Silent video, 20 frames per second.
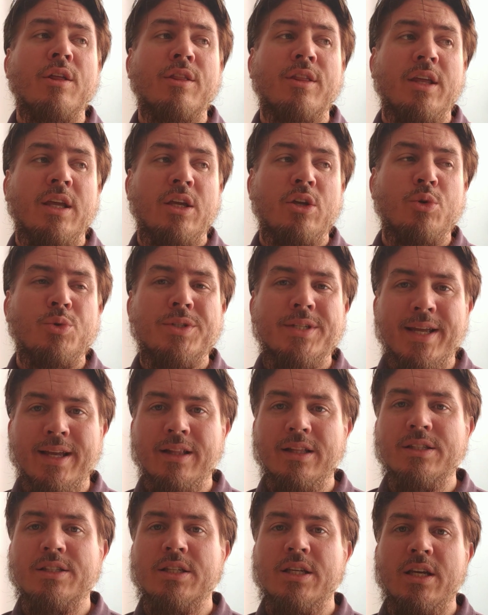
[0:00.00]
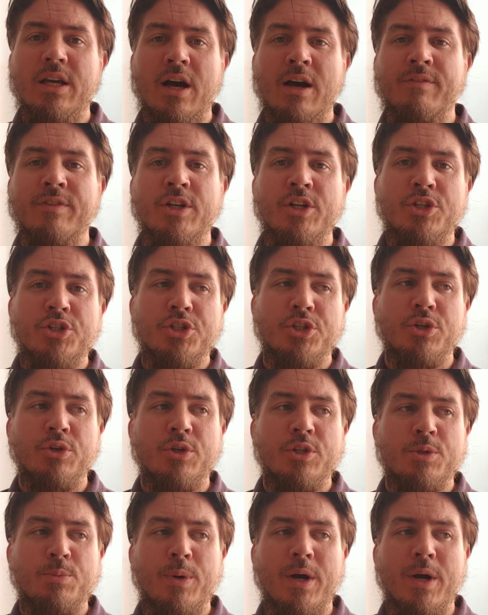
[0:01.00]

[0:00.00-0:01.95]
the utility of an insurance